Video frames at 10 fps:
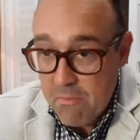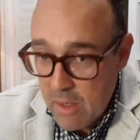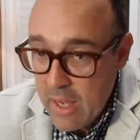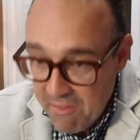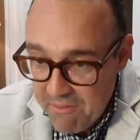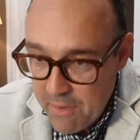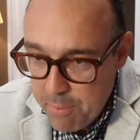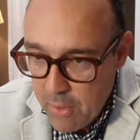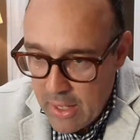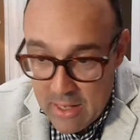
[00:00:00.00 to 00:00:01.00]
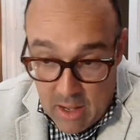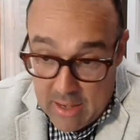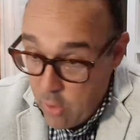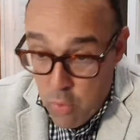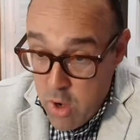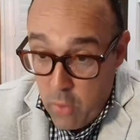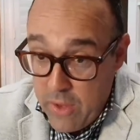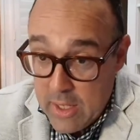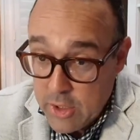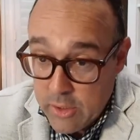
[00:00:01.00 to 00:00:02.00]
Again, fair point. I don't know
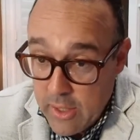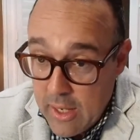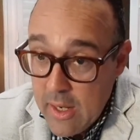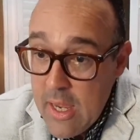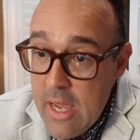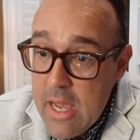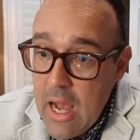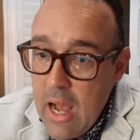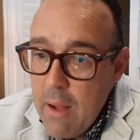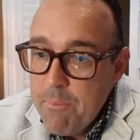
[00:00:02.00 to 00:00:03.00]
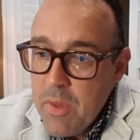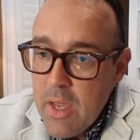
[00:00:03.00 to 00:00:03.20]
the answer to that.